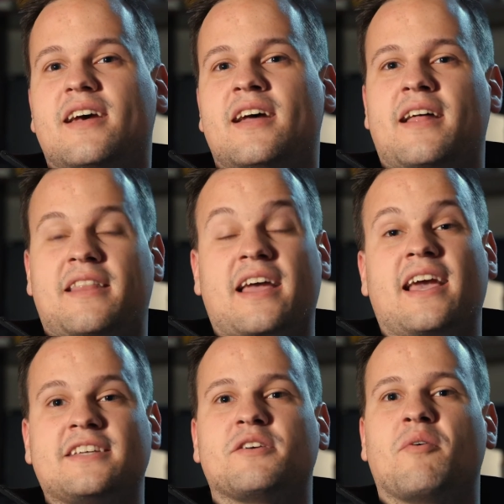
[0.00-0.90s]
And that
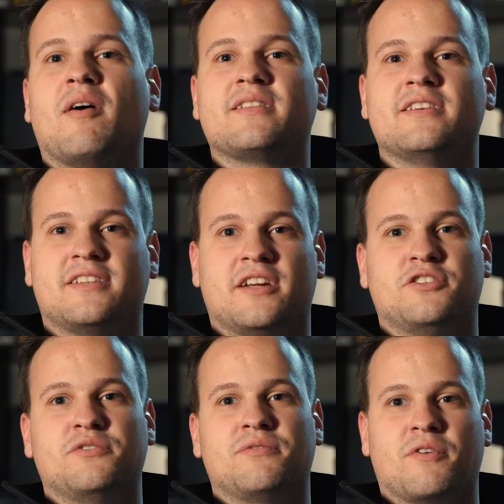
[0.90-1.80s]
guessing will at least
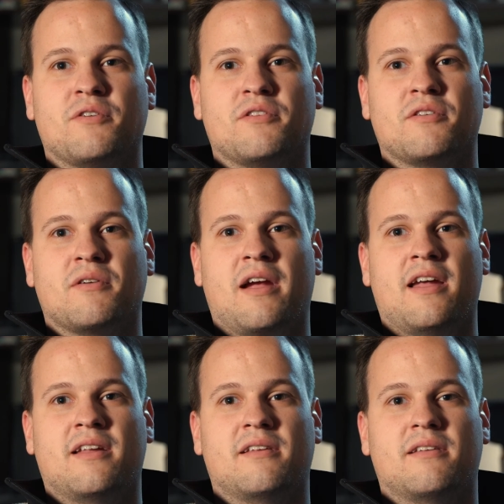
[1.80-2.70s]
get you further
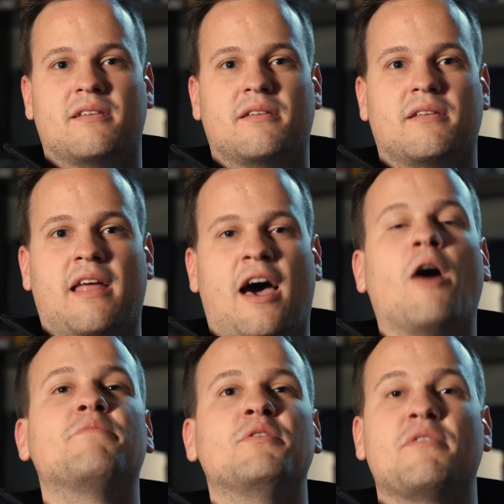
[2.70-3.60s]
and
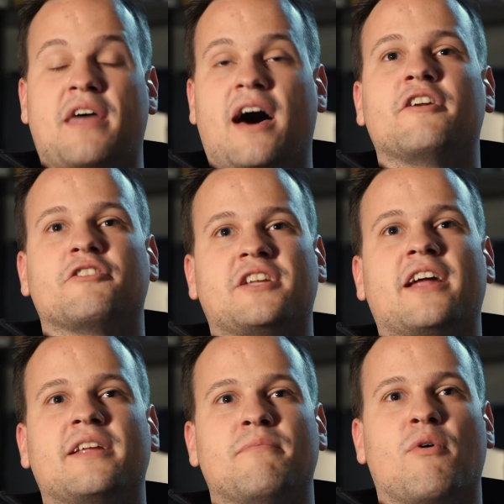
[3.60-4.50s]
help you with that understanding